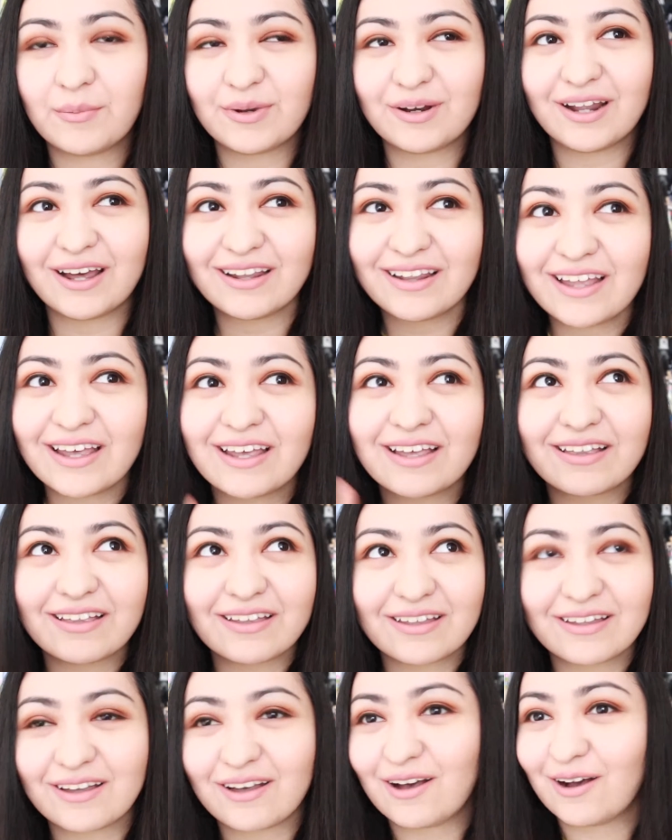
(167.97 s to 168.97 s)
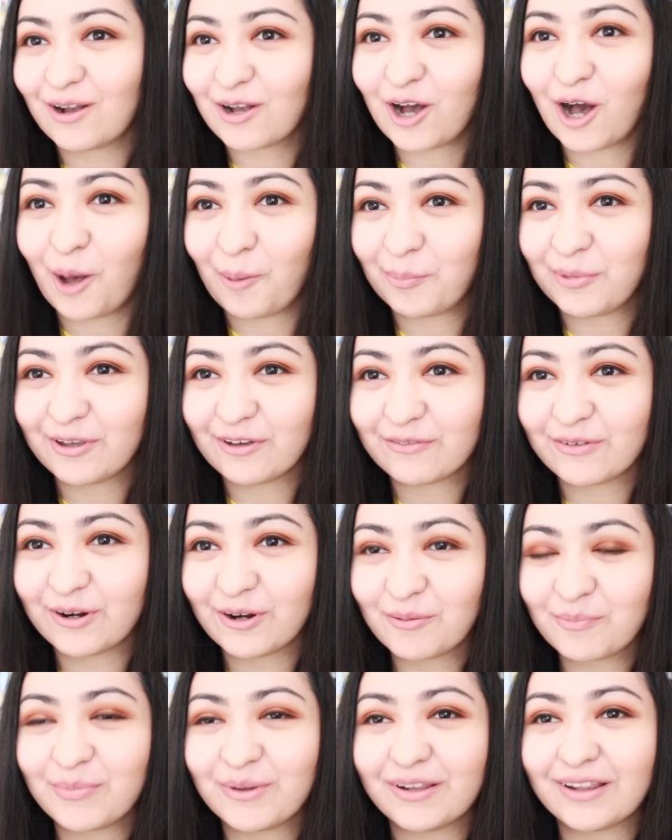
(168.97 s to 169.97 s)
Not like a copy of
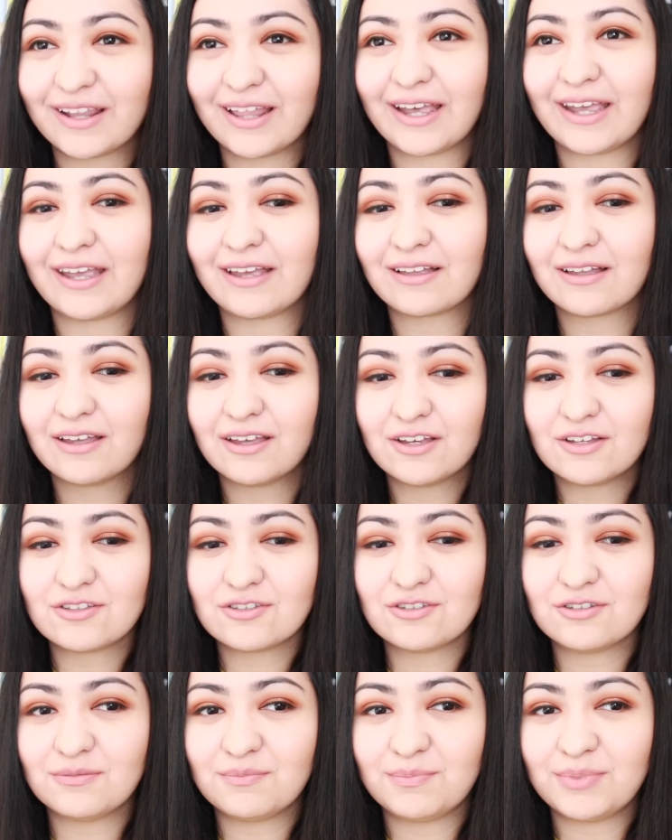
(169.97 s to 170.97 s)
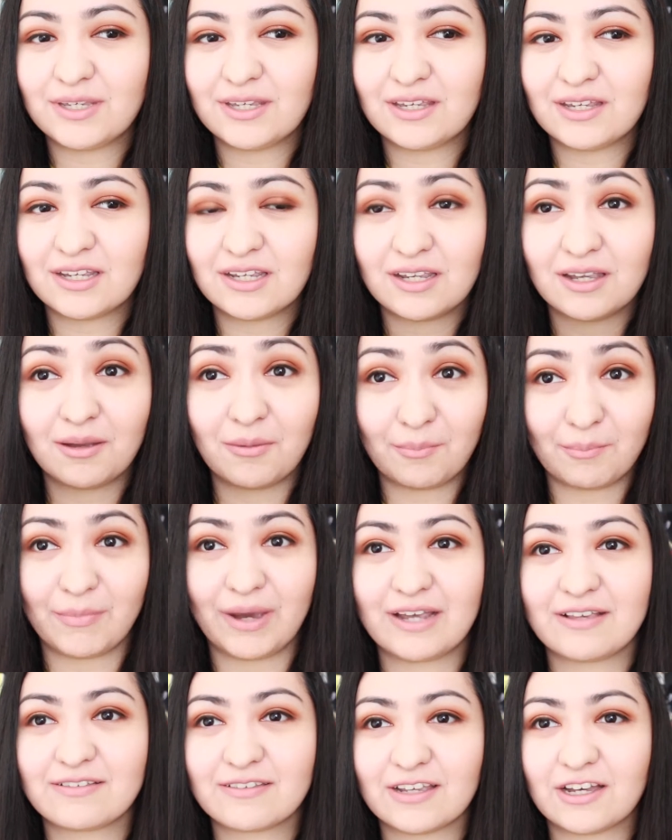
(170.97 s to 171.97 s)
her, but like to be
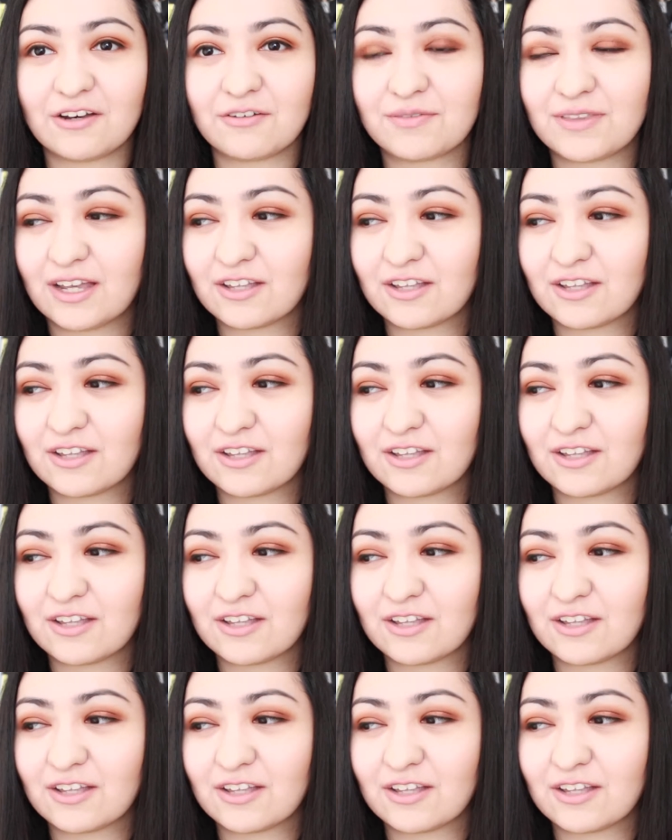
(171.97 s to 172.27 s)
myself.